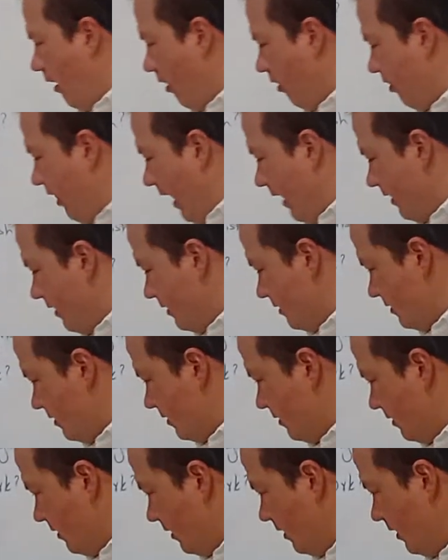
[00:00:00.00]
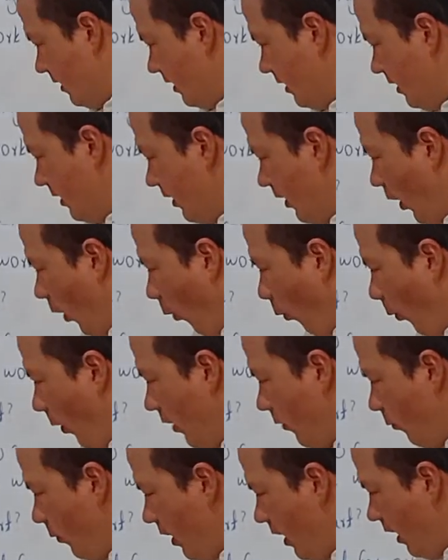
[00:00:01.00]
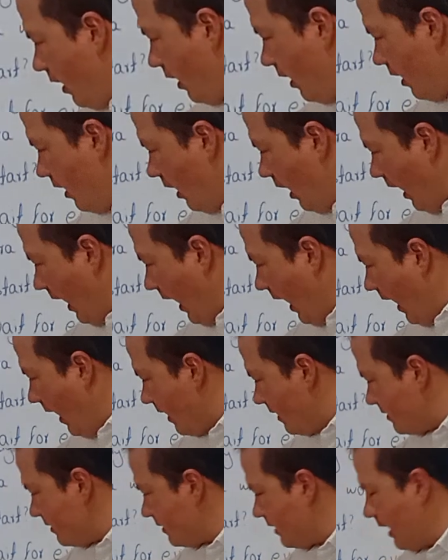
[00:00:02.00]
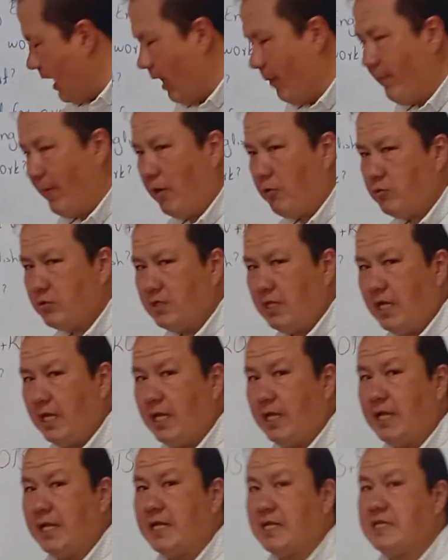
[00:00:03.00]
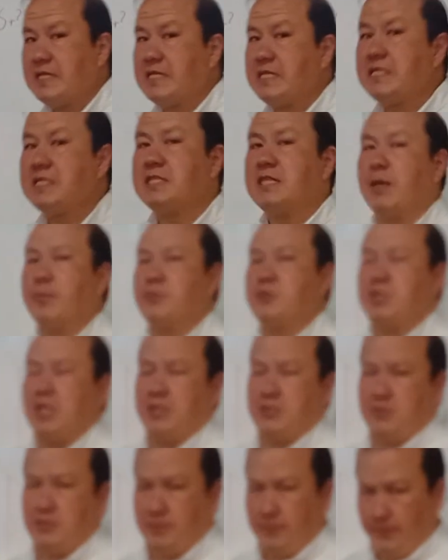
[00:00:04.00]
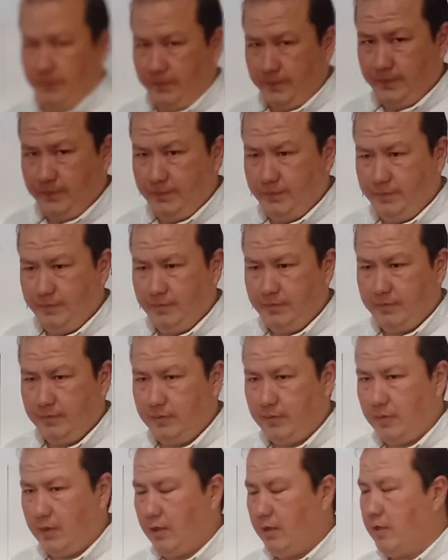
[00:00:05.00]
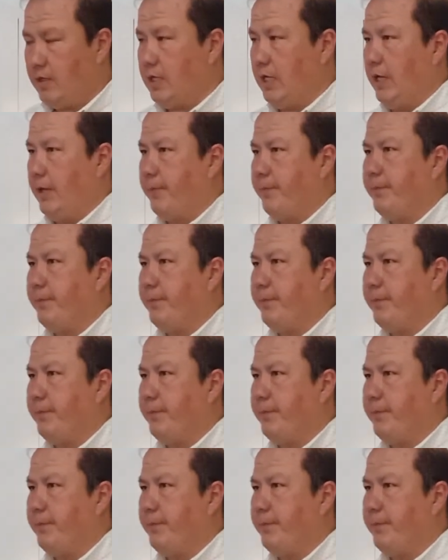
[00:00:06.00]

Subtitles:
That is when we ask about the subject. Okay.